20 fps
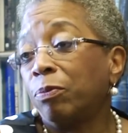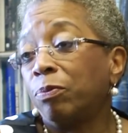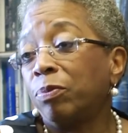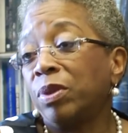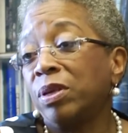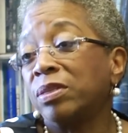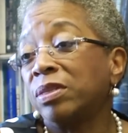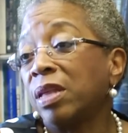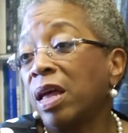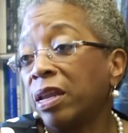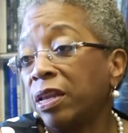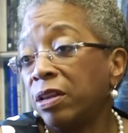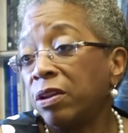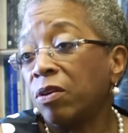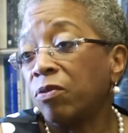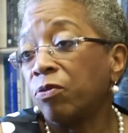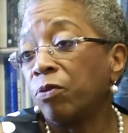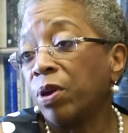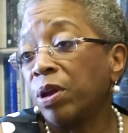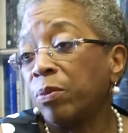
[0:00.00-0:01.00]
there's not
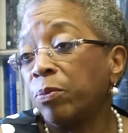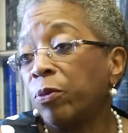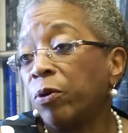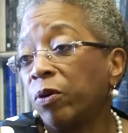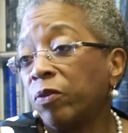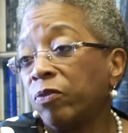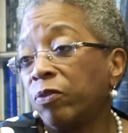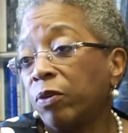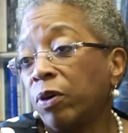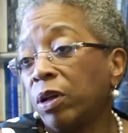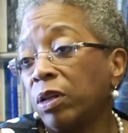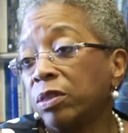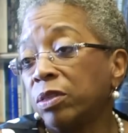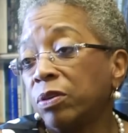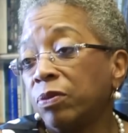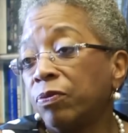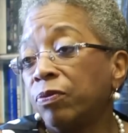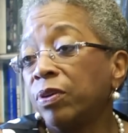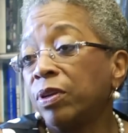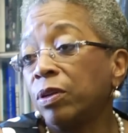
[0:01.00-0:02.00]
enough rainfall to
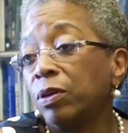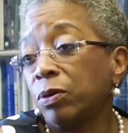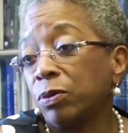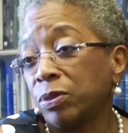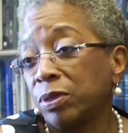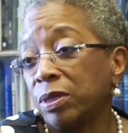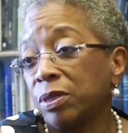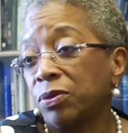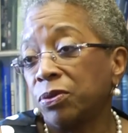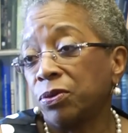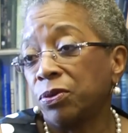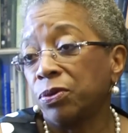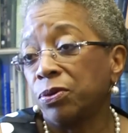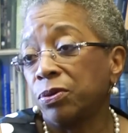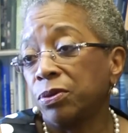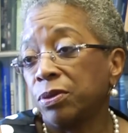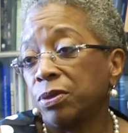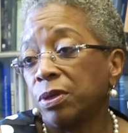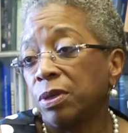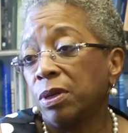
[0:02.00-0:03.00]
fill those
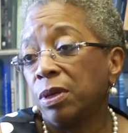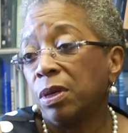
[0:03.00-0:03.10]
cisterns.